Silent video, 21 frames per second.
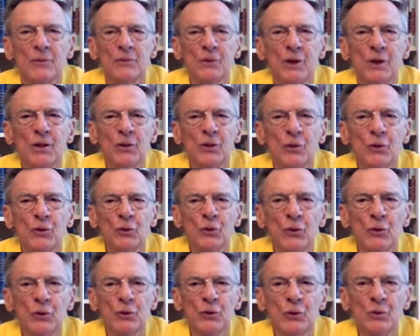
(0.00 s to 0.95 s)
Duncan
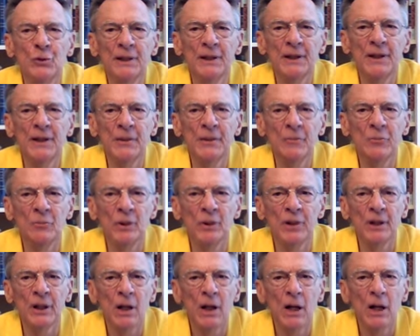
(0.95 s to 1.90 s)
too came,
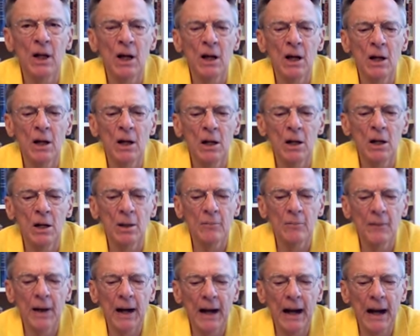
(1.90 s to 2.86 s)
but
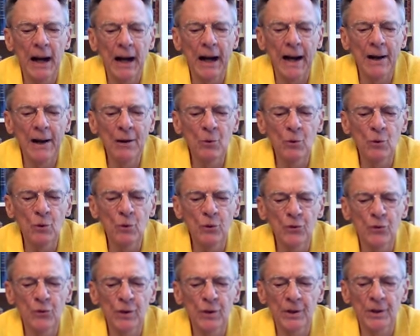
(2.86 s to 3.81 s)
I
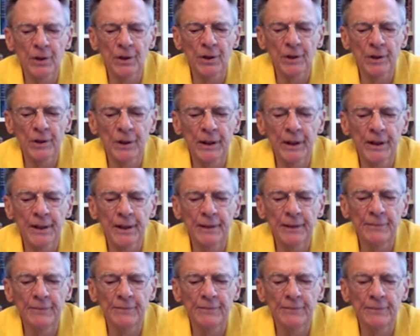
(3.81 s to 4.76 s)
was a,
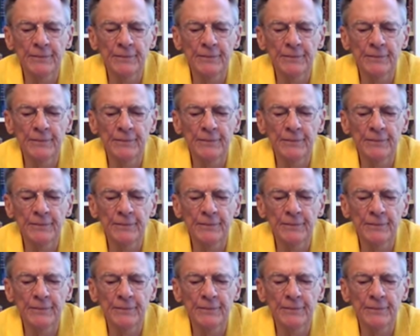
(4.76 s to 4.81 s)
a